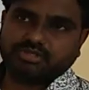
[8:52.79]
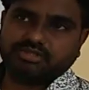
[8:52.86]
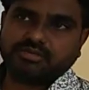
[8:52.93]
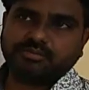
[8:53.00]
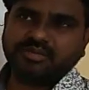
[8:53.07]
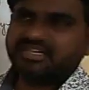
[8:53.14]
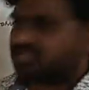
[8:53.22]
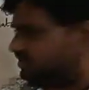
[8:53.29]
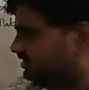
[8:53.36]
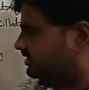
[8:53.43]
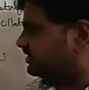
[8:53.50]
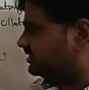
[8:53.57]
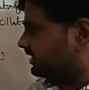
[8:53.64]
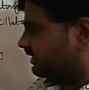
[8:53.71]
That means it
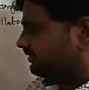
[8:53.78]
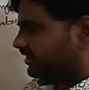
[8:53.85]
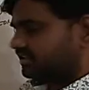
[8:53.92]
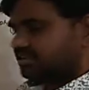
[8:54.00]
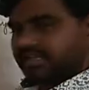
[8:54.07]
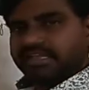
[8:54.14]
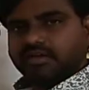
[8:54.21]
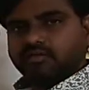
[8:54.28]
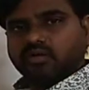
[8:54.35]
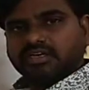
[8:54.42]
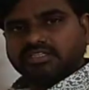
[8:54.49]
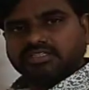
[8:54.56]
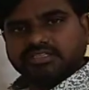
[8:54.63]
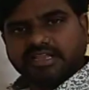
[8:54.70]
is covering the equal
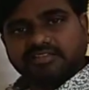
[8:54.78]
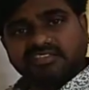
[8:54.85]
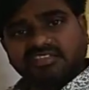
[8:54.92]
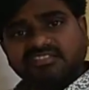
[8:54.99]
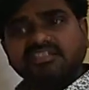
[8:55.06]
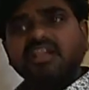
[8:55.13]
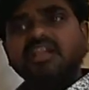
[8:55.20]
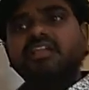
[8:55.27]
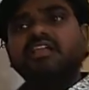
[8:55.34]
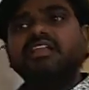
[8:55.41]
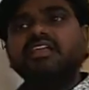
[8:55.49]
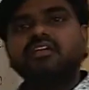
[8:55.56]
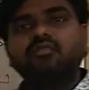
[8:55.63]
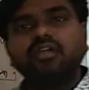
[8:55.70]
distances in
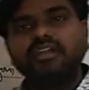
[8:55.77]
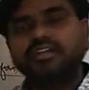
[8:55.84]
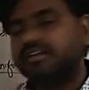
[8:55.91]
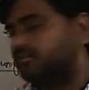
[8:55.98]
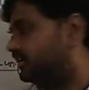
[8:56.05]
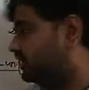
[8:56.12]
equal interval